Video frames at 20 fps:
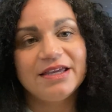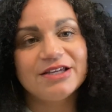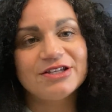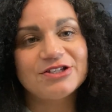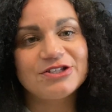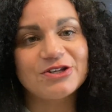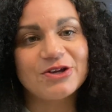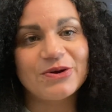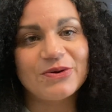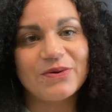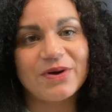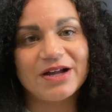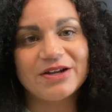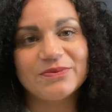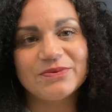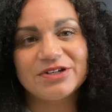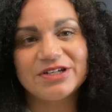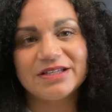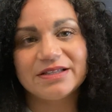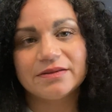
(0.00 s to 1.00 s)
So I
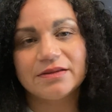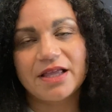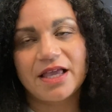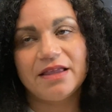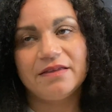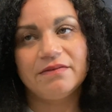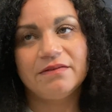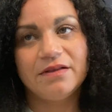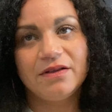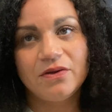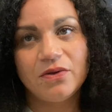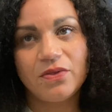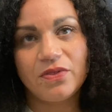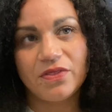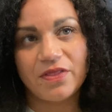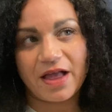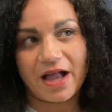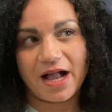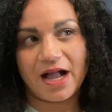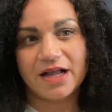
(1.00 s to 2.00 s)
wouldn't let
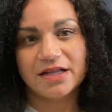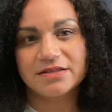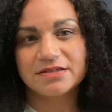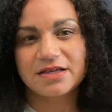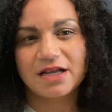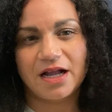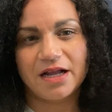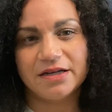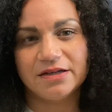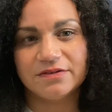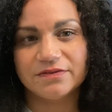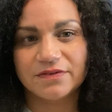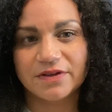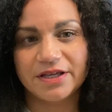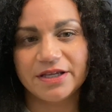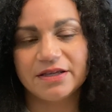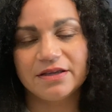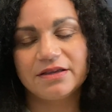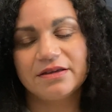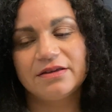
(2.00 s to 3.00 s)
that kind of
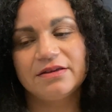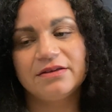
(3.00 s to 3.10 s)
like